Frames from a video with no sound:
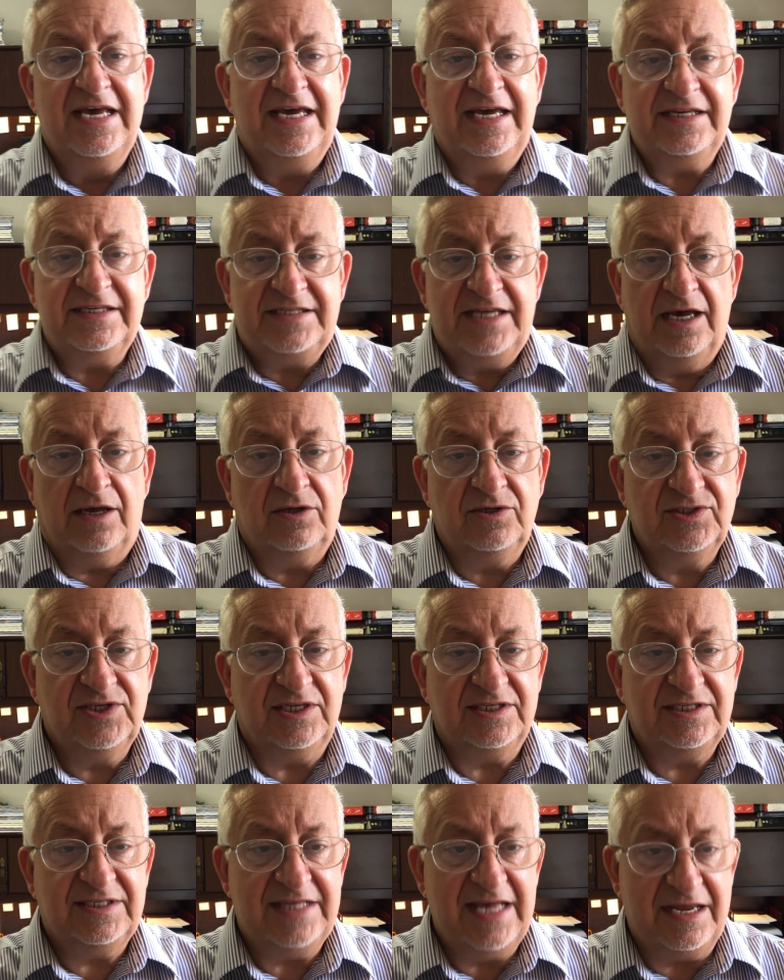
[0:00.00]
It tells
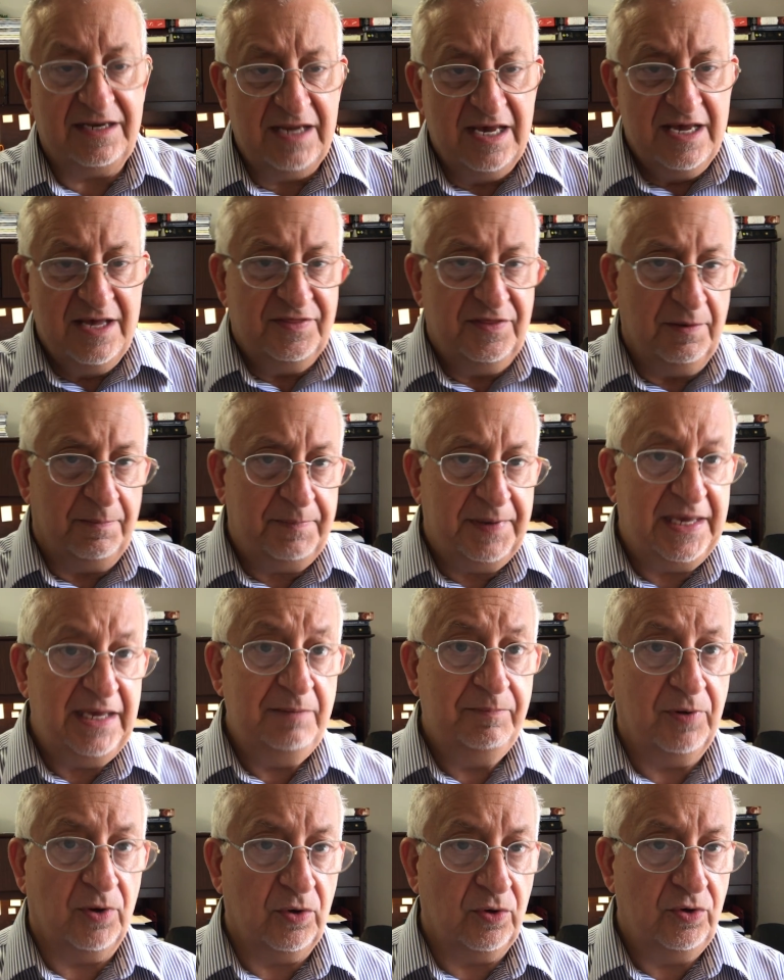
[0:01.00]
us that the
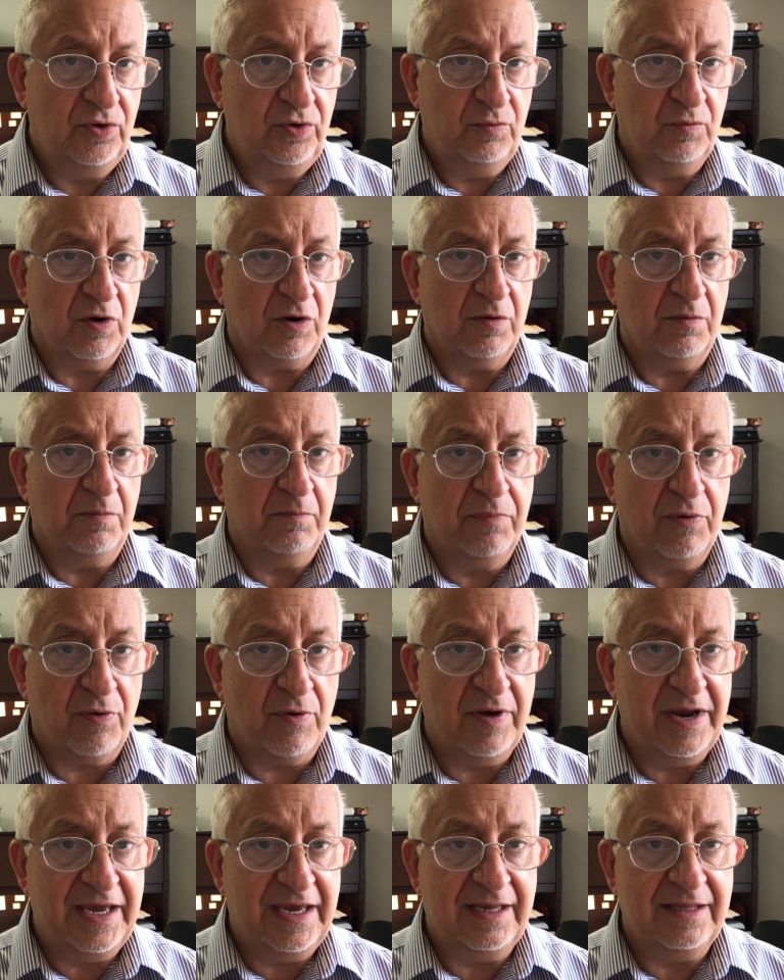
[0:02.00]
people who were
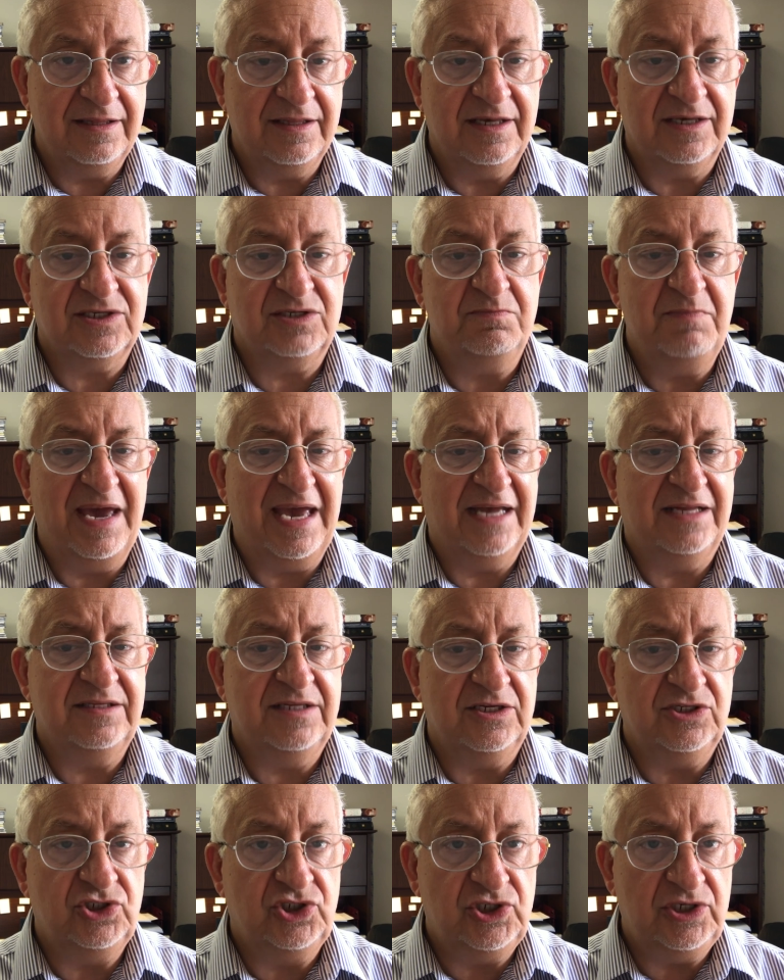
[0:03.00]
bringing this man
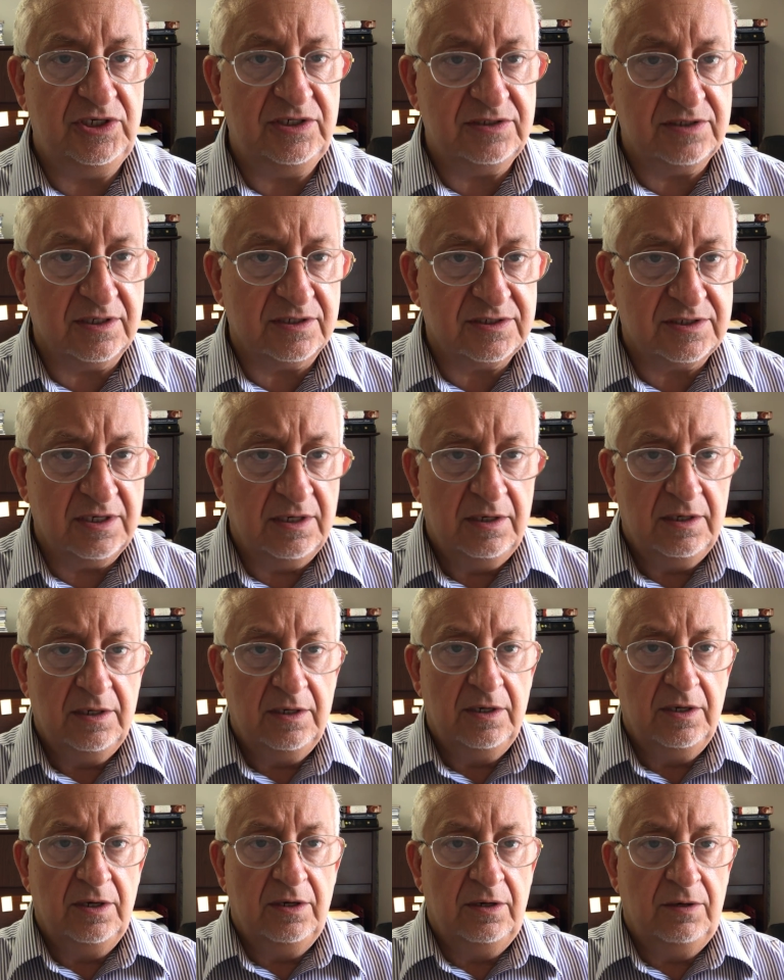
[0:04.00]
to Jesus
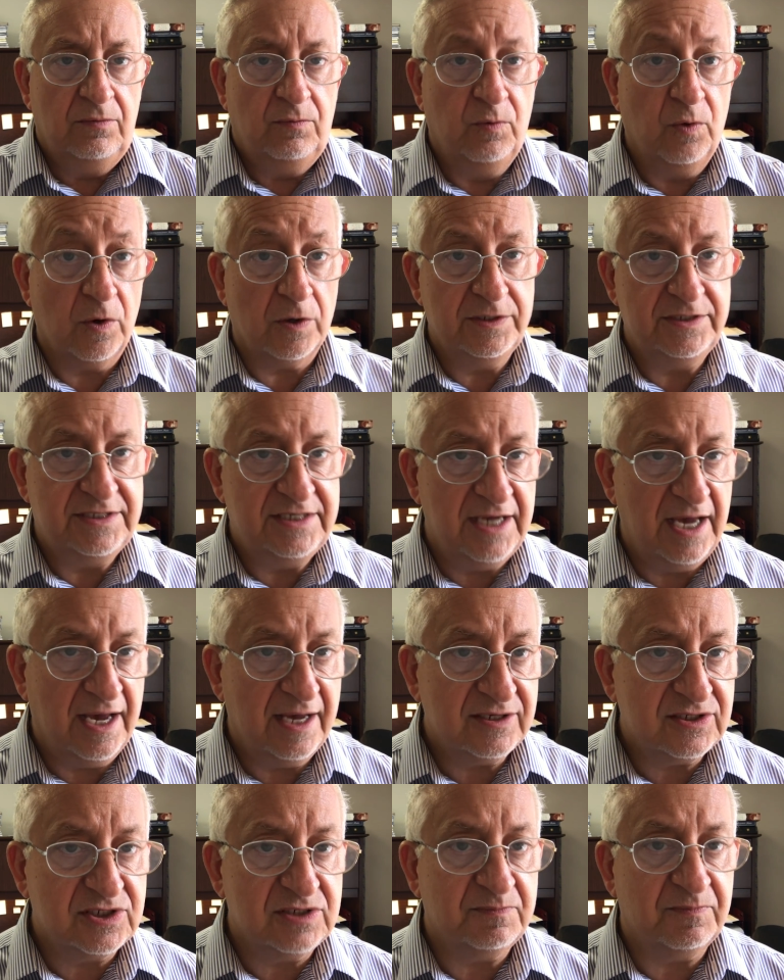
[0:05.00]
were
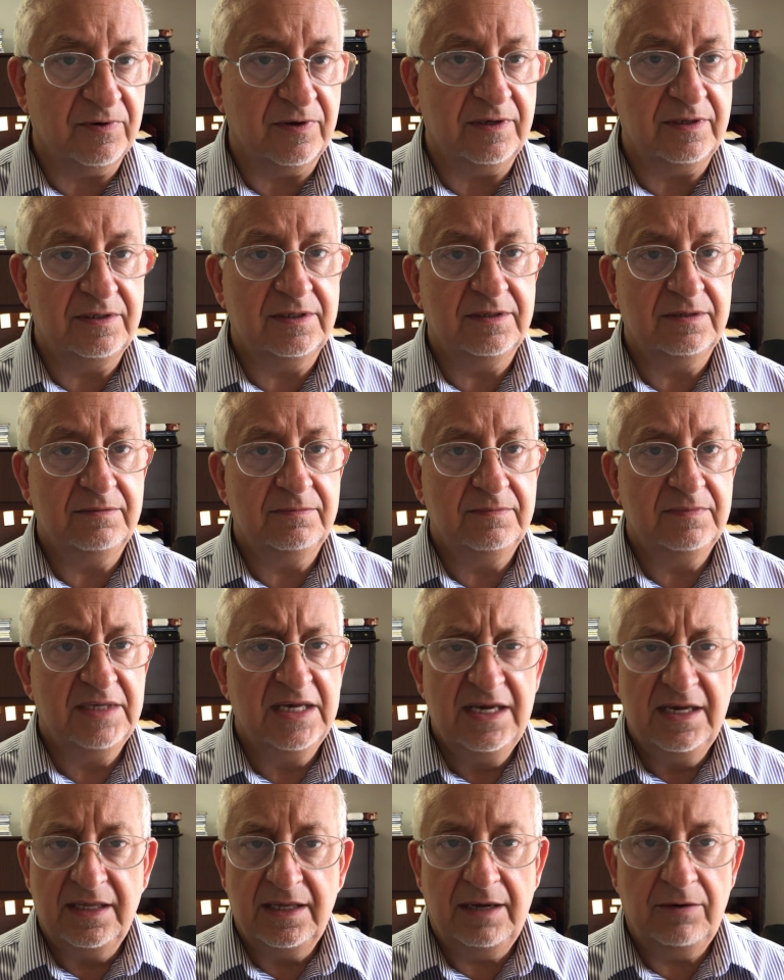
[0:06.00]
desperate.
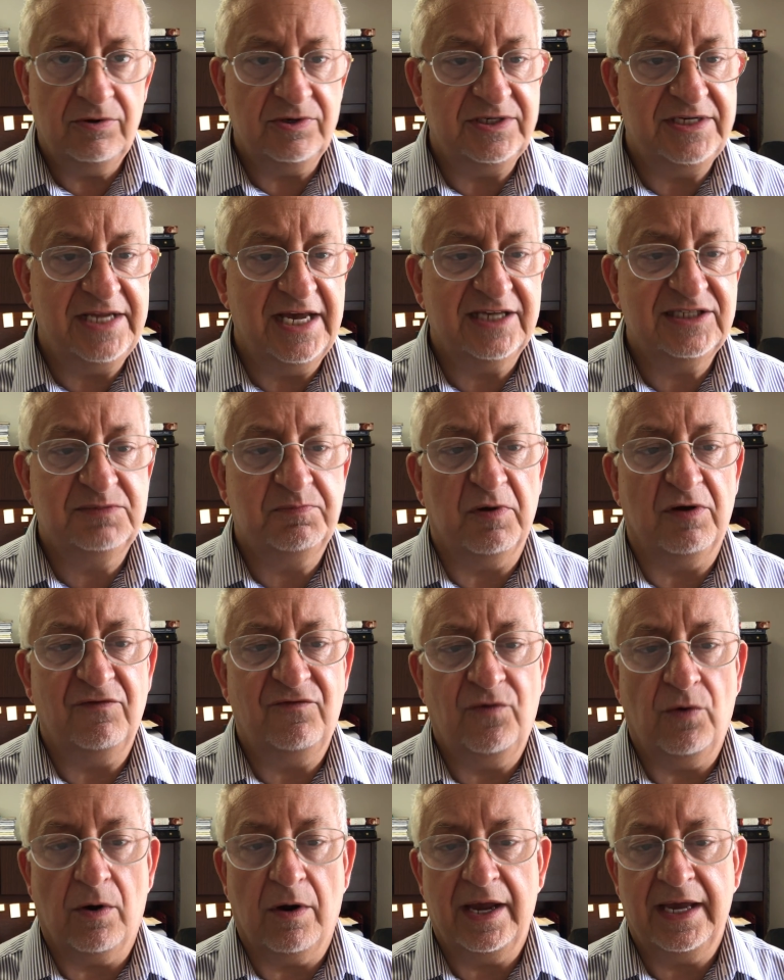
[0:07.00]
They were desperate
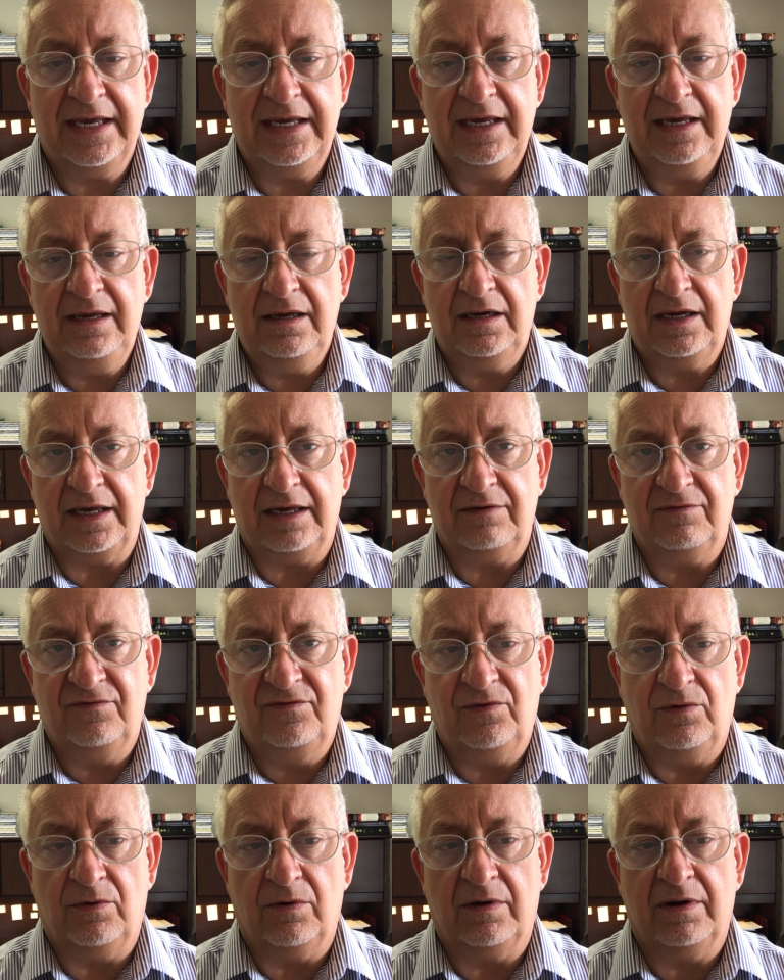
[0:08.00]
for a healing
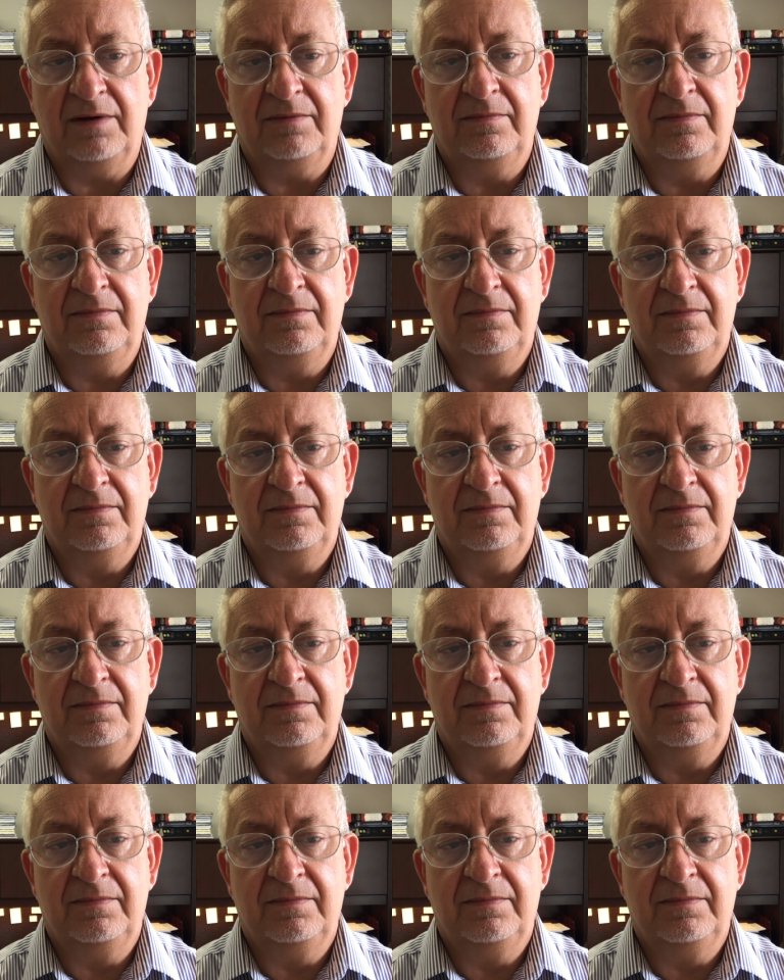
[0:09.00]
for him.